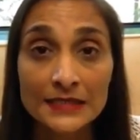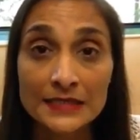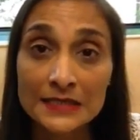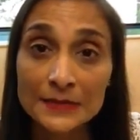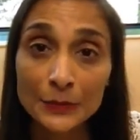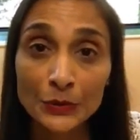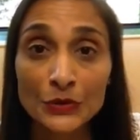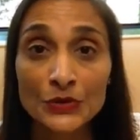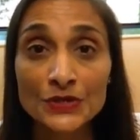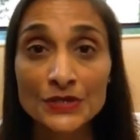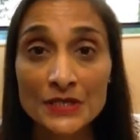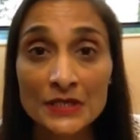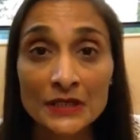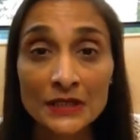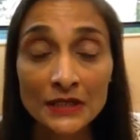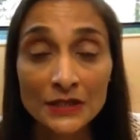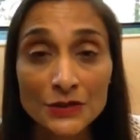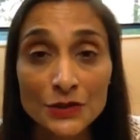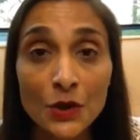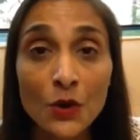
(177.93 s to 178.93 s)
this person
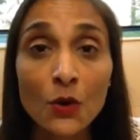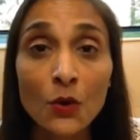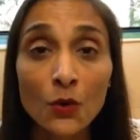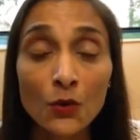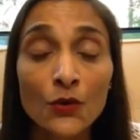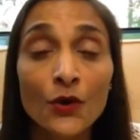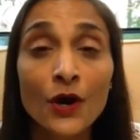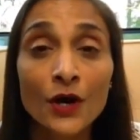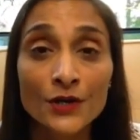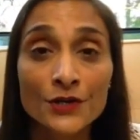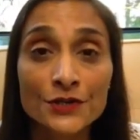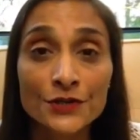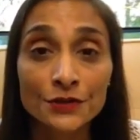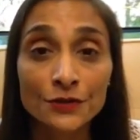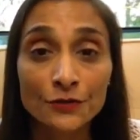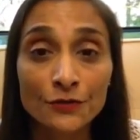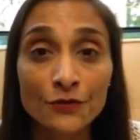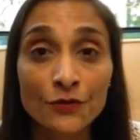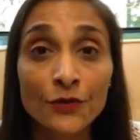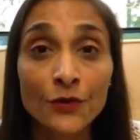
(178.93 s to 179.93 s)
need to hold on
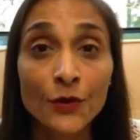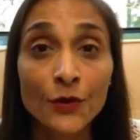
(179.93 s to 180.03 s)
to for